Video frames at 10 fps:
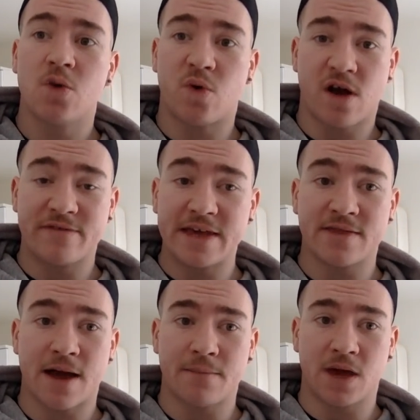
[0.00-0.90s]
where I've eaten
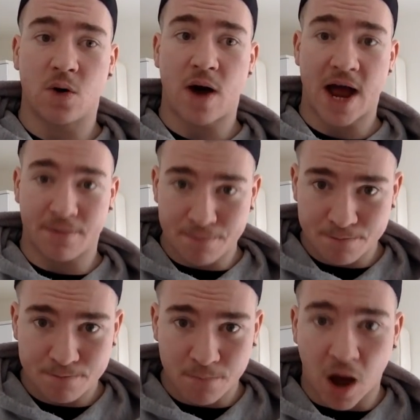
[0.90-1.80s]
that meal and
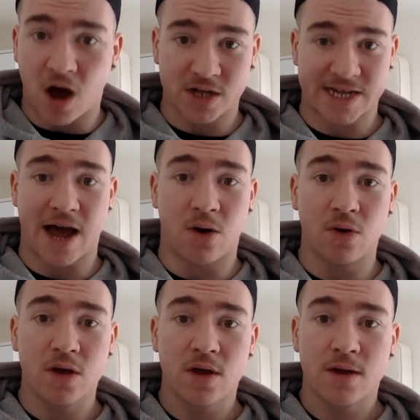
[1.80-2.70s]
pass out